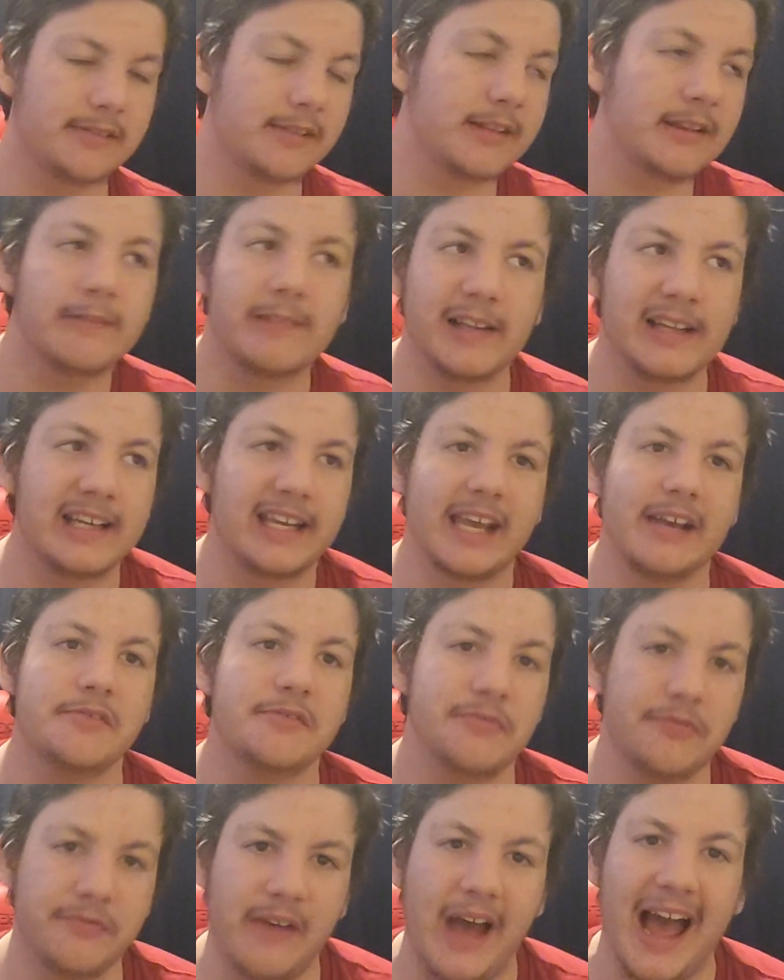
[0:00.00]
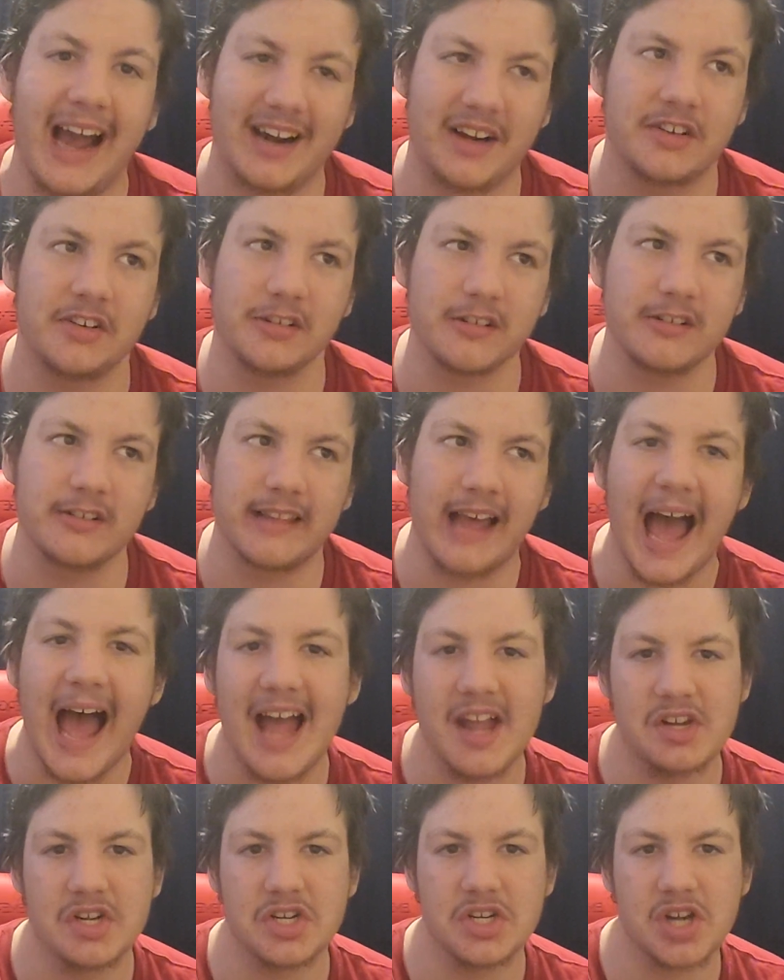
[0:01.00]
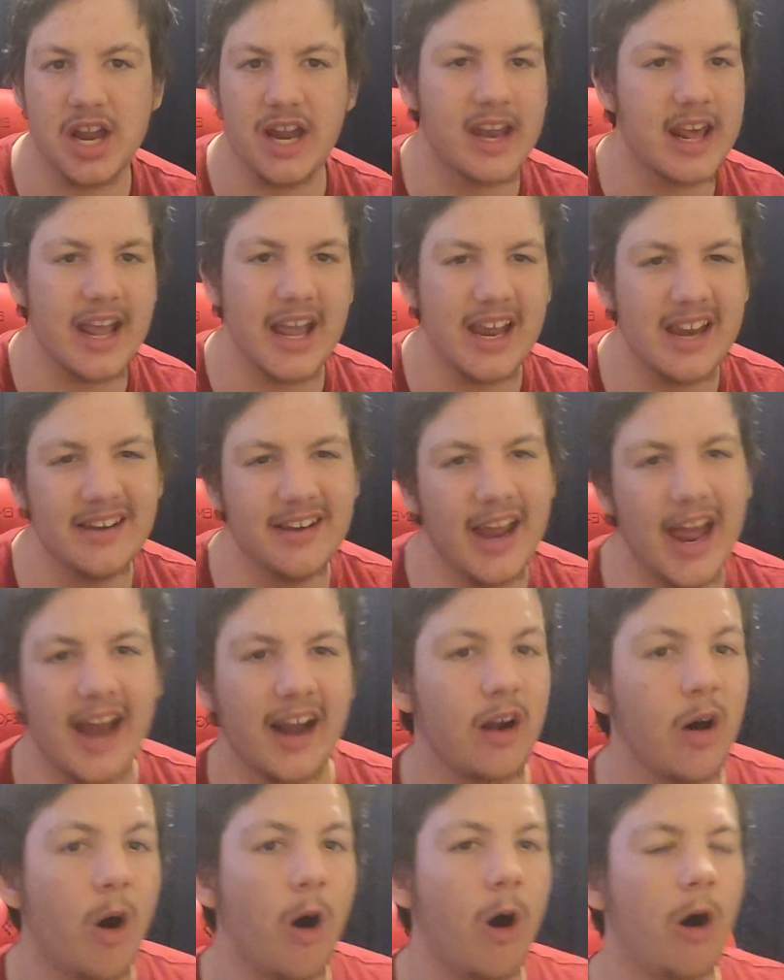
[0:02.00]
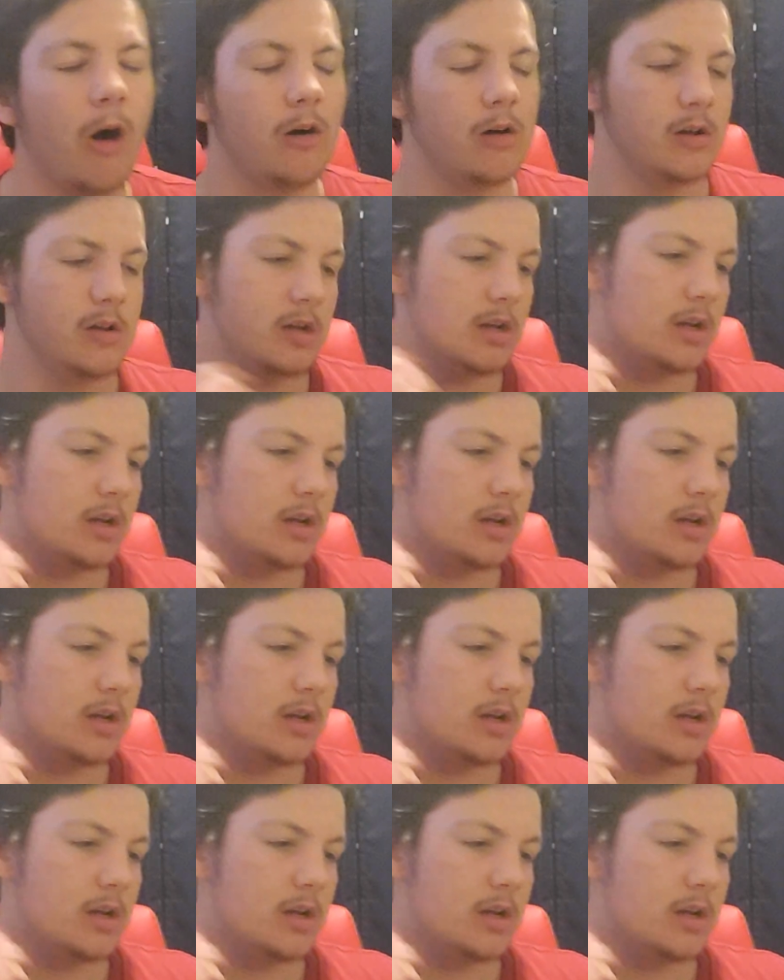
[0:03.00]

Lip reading: So they really can't factor that shit in at all.